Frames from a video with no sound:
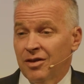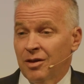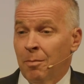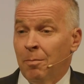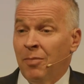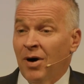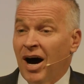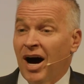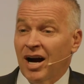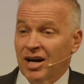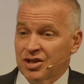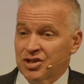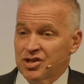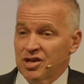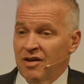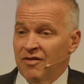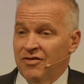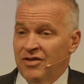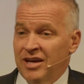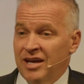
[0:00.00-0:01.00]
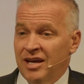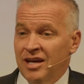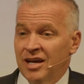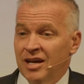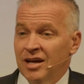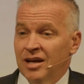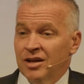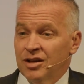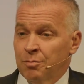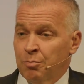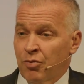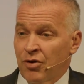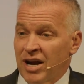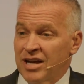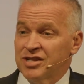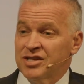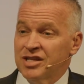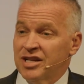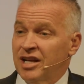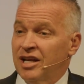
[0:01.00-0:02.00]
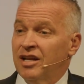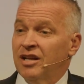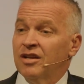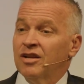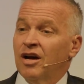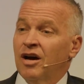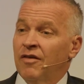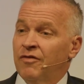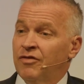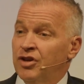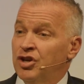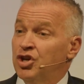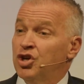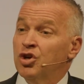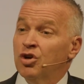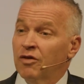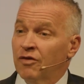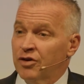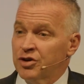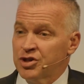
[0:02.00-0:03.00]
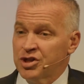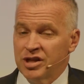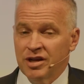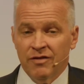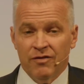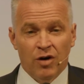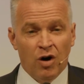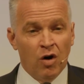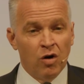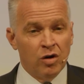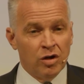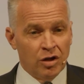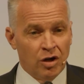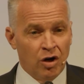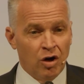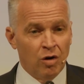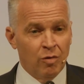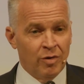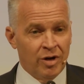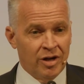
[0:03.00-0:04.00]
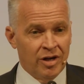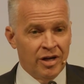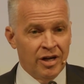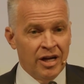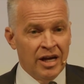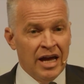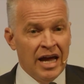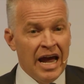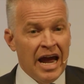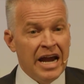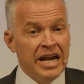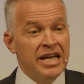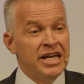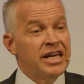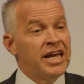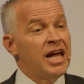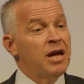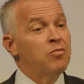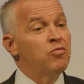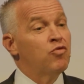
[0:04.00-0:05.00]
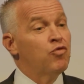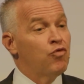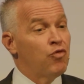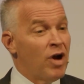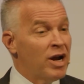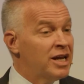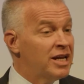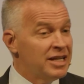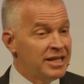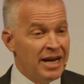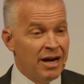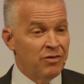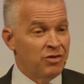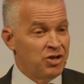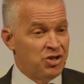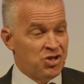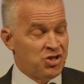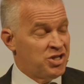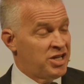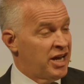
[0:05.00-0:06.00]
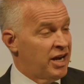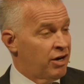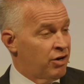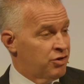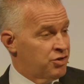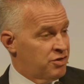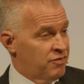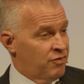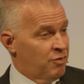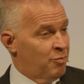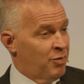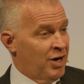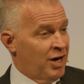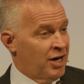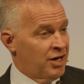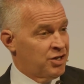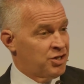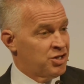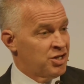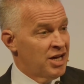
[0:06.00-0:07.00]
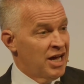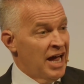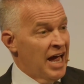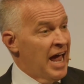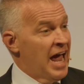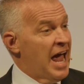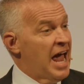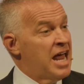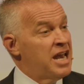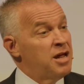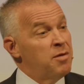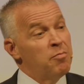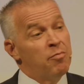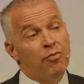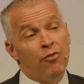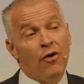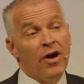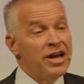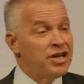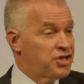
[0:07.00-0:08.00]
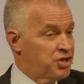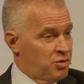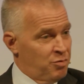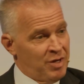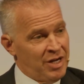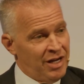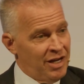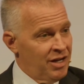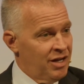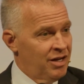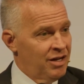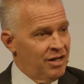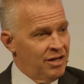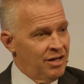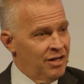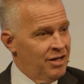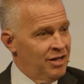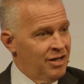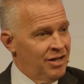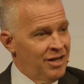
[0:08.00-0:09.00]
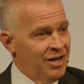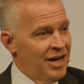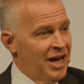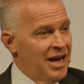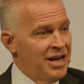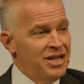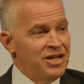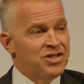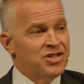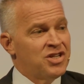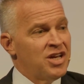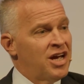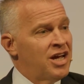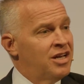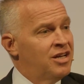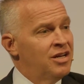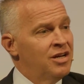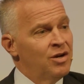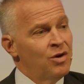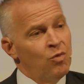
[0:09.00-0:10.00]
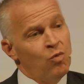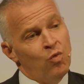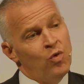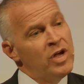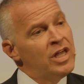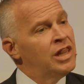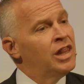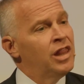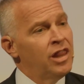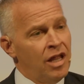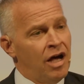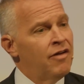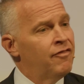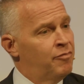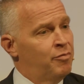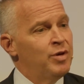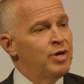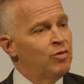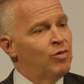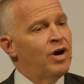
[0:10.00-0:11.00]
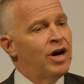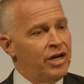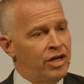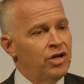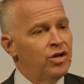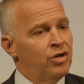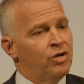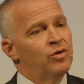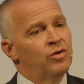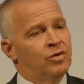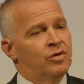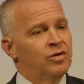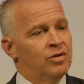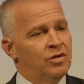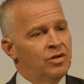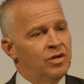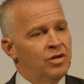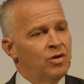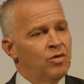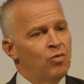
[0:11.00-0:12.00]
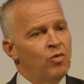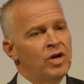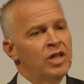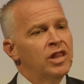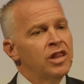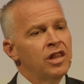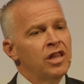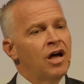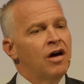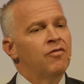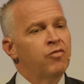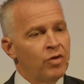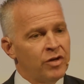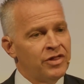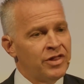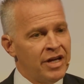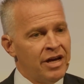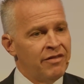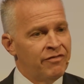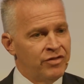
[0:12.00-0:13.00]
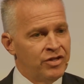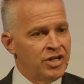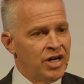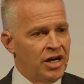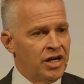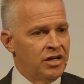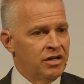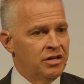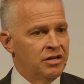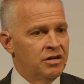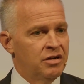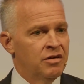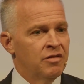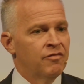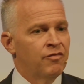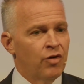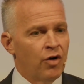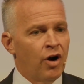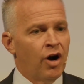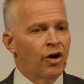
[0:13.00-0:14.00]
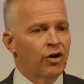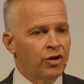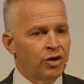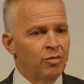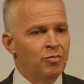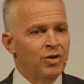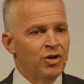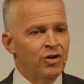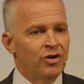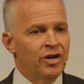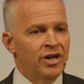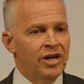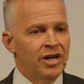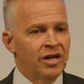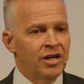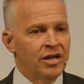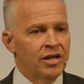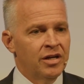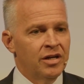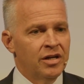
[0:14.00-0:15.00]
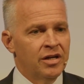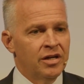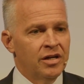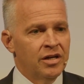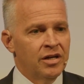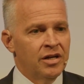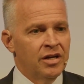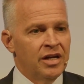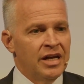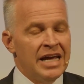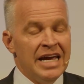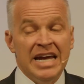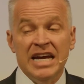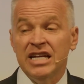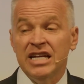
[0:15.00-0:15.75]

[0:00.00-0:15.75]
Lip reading: box of the president of the University of Oklahoma, and he came running down the stairs of the box and embraced me. And he said, "We love BYU. We love what they've done for our community." He